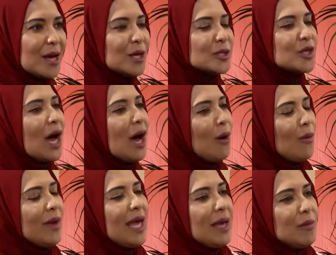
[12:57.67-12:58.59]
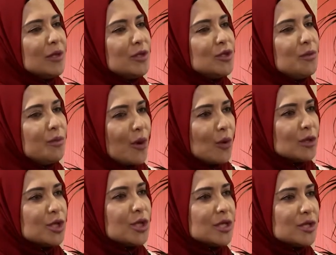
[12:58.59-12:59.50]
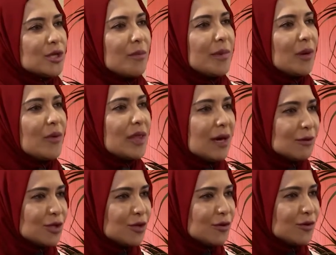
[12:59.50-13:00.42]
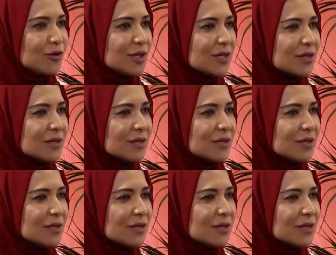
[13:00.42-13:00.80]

So, how are we able to broach this topic with our children?